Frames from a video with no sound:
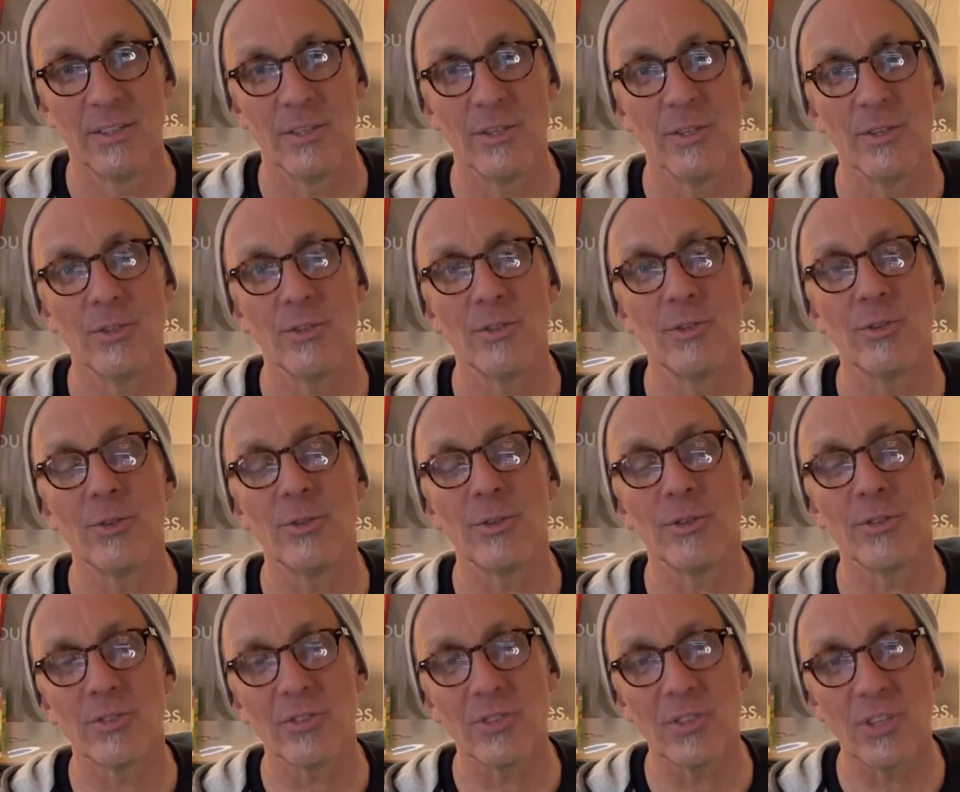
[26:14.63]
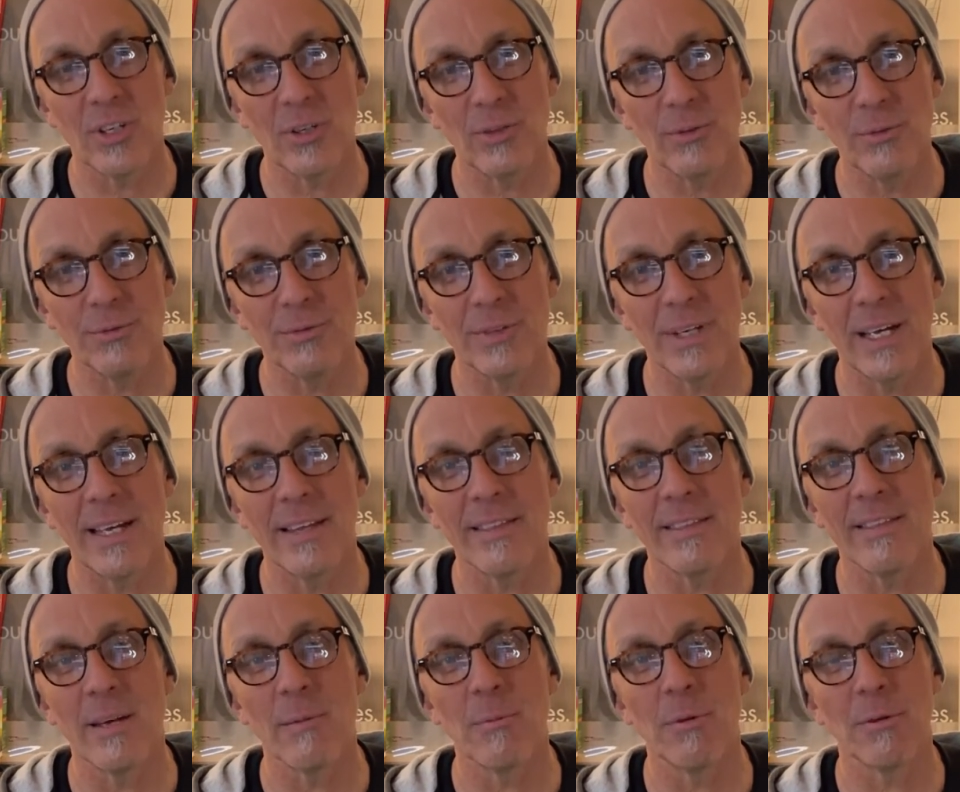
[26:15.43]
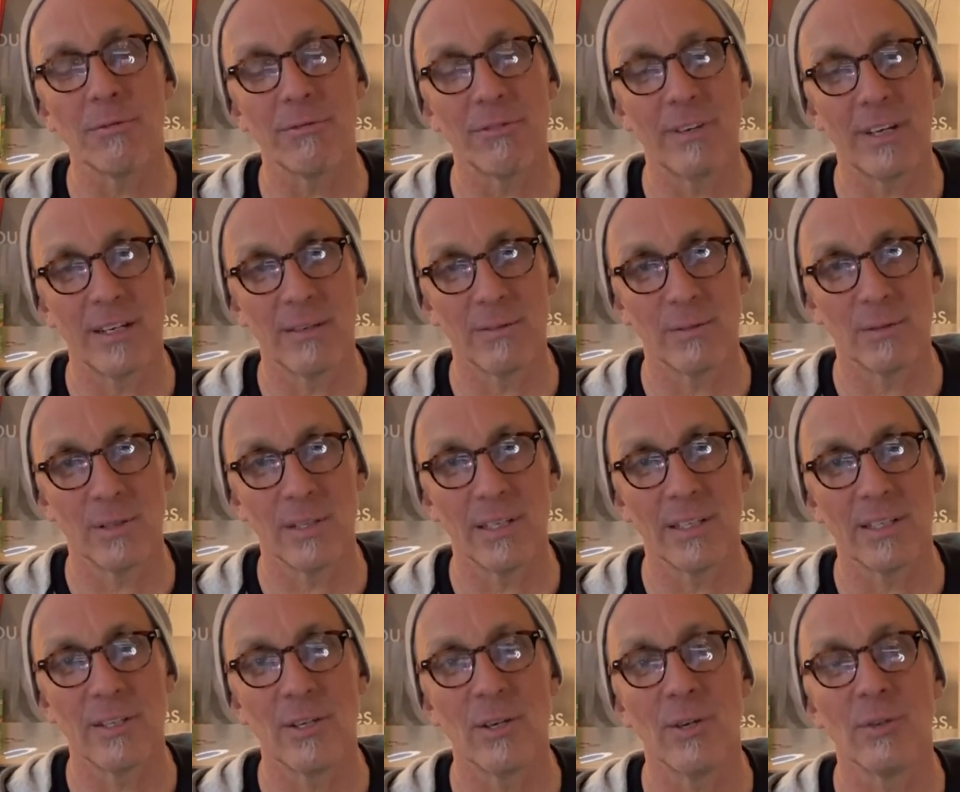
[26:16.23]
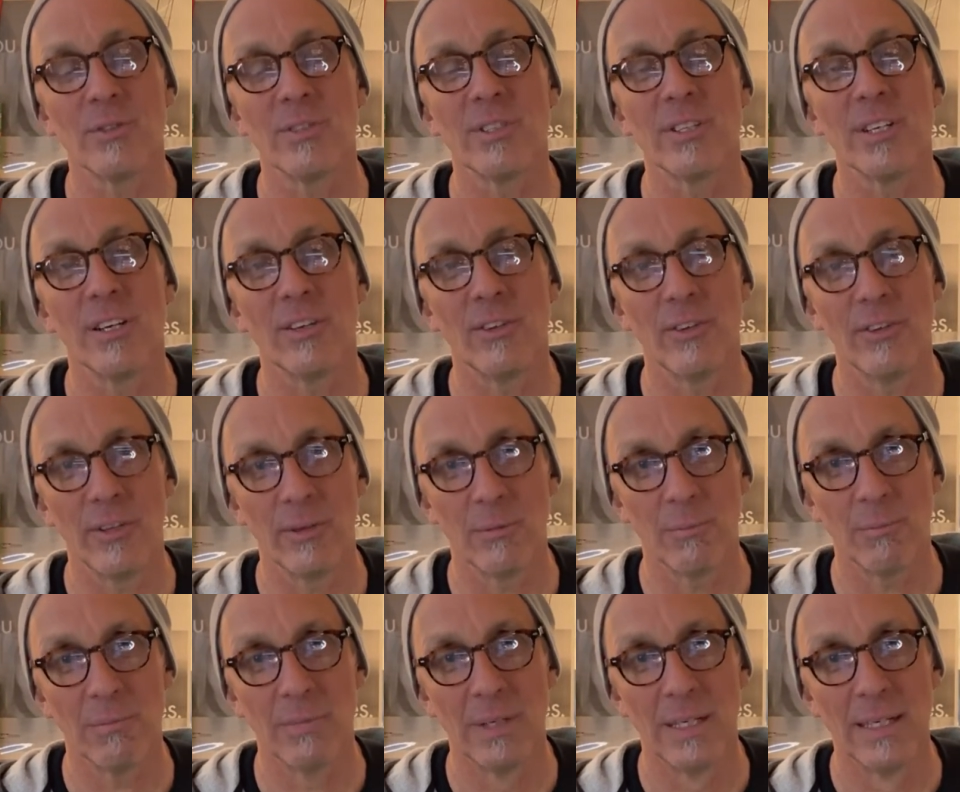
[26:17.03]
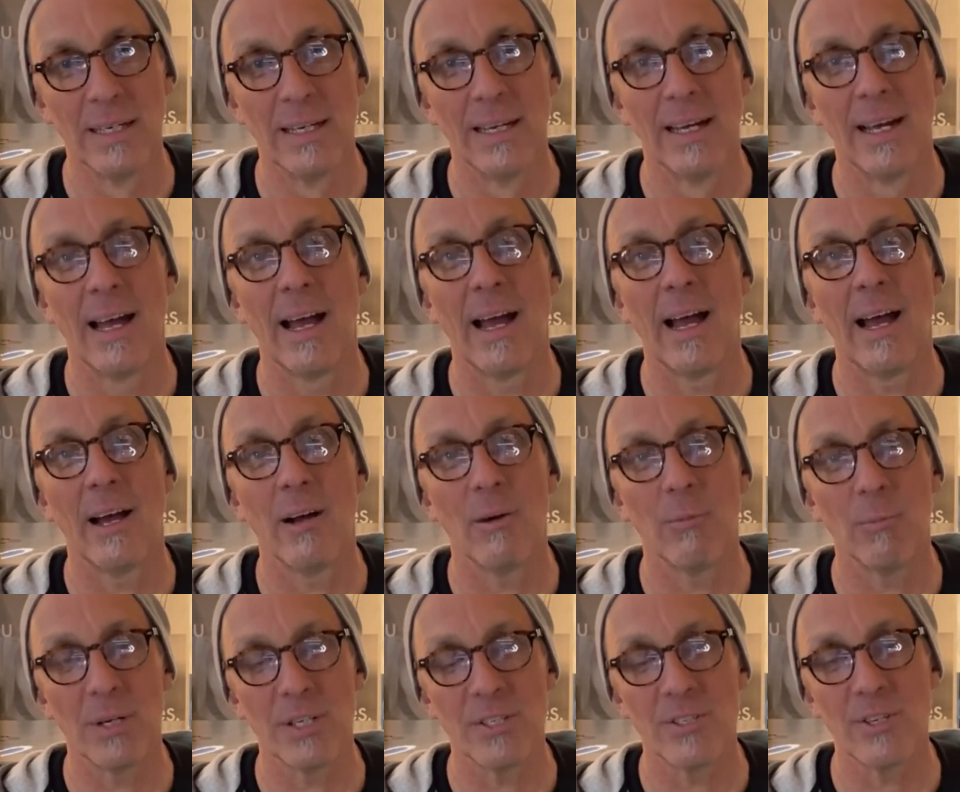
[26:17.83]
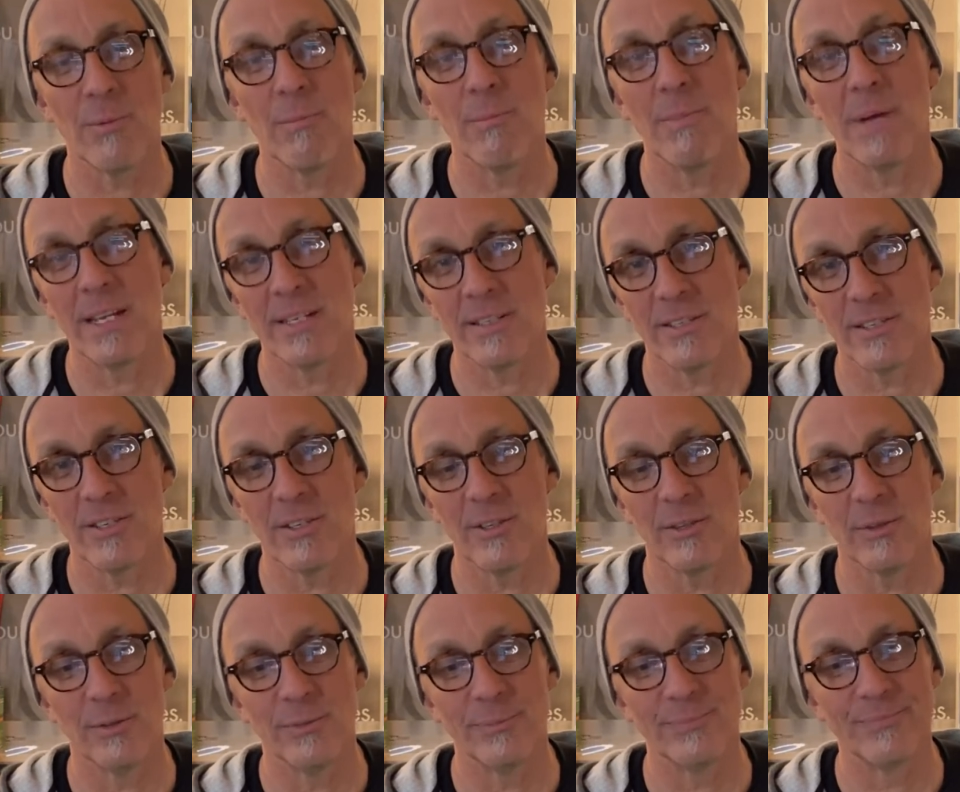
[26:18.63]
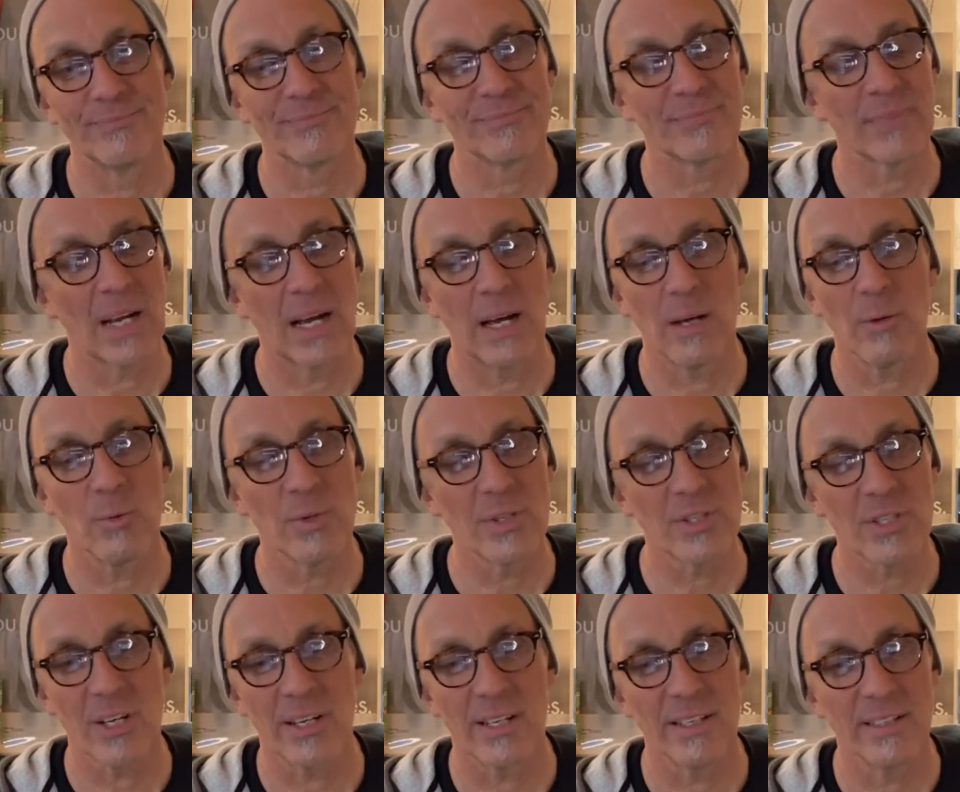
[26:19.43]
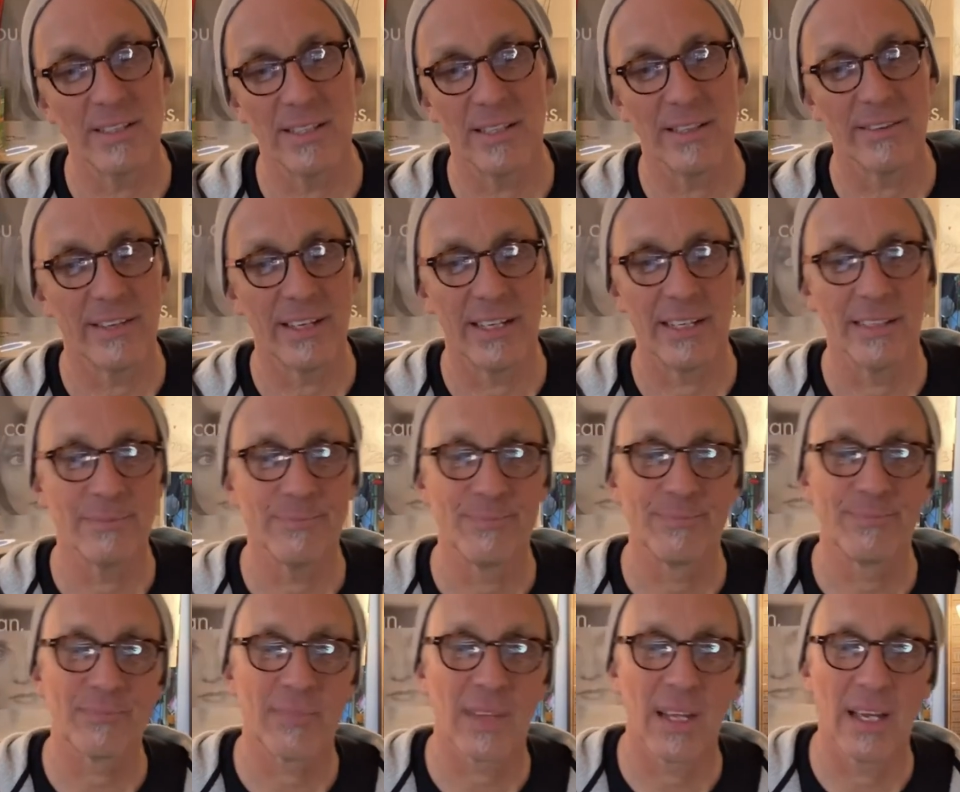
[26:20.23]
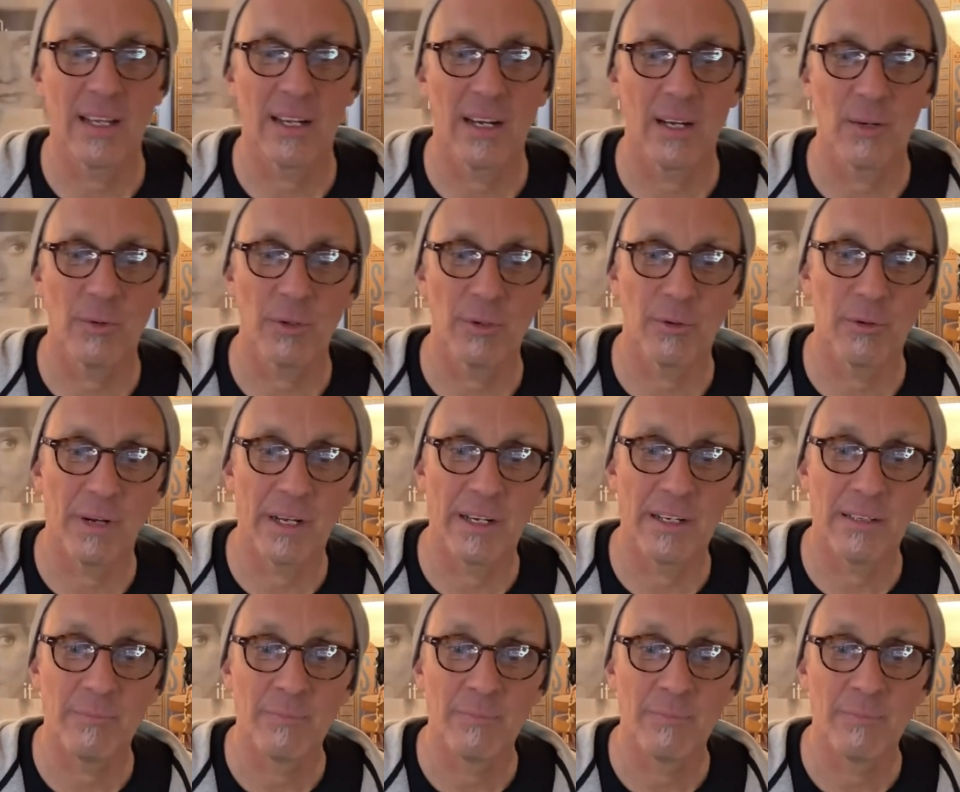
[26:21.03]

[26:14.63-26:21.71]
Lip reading: do yourself and them a favor and go tell them how much it meant to you. I wish I had done that, and I regret it.